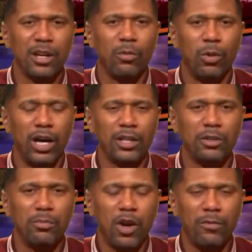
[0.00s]
While
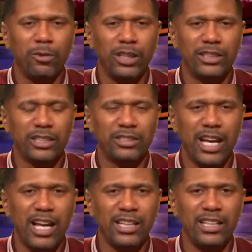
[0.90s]
you marvel at their
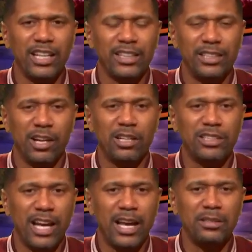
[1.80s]
talent, there are
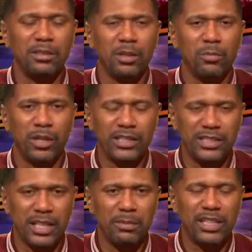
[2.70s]
times where they
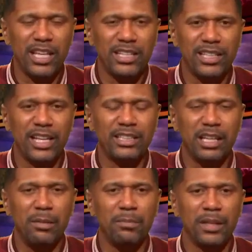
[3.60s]
seem to get nicked
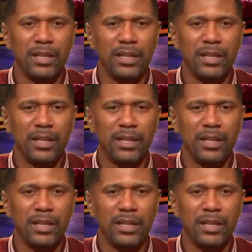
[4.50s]
up,